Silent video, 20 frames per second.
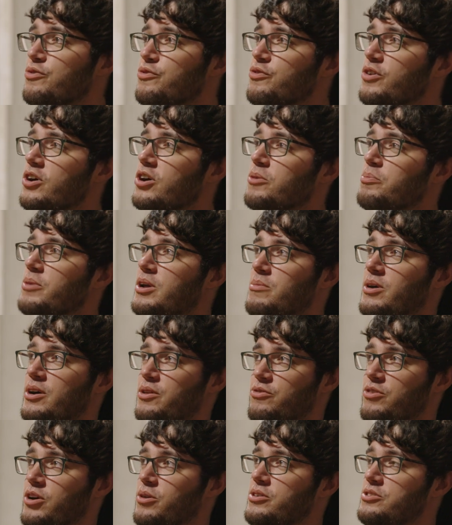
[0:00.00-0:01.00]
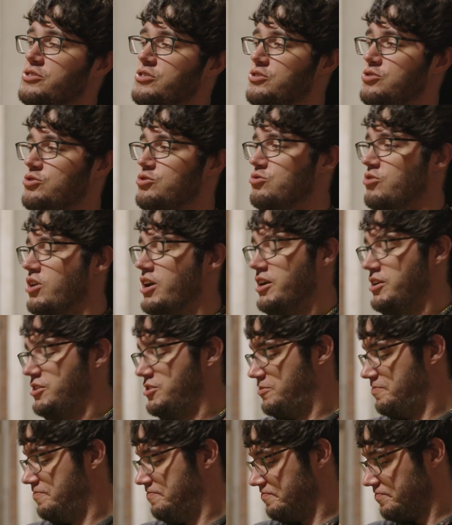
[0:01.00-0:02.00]
Fuck me, my throat is as dry as
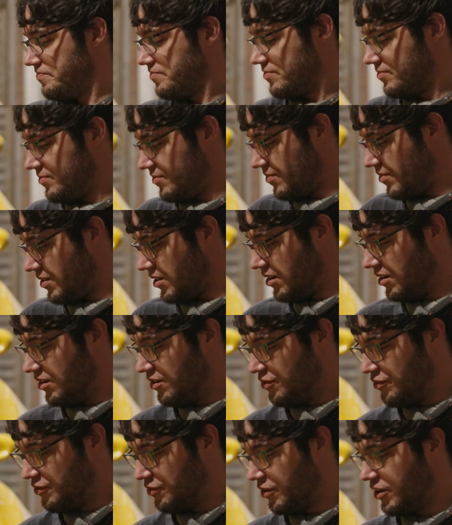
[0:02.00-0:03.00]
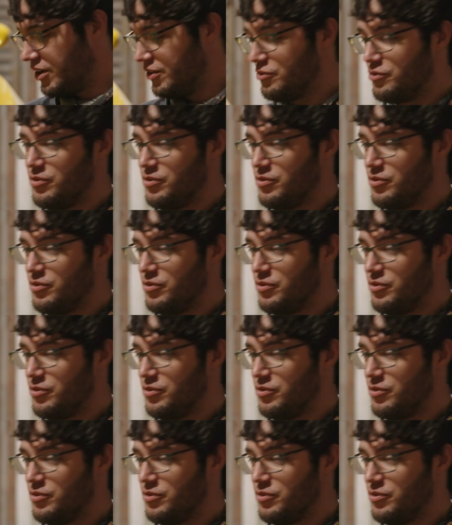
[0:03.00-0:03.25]
fucking